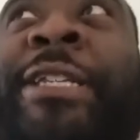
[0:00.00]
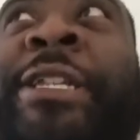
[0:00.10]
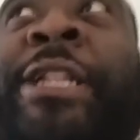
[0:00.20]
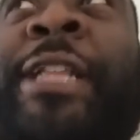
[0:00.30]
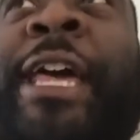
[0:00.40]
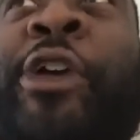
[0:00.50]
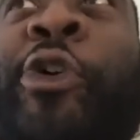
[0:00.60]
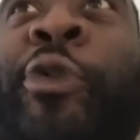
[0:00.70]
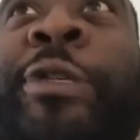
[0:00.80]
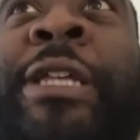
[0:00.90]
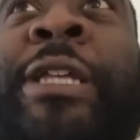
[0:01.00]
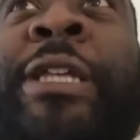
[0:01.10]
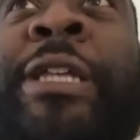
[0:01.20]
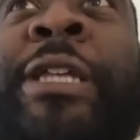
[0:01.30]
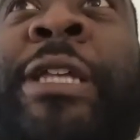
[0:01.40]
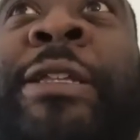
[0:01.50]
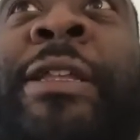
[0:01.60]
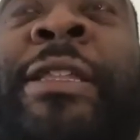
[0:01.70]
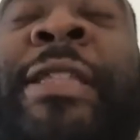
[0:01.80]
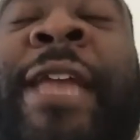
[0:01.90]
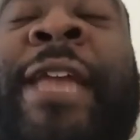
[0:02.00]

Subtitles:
the Lakers, the Nets,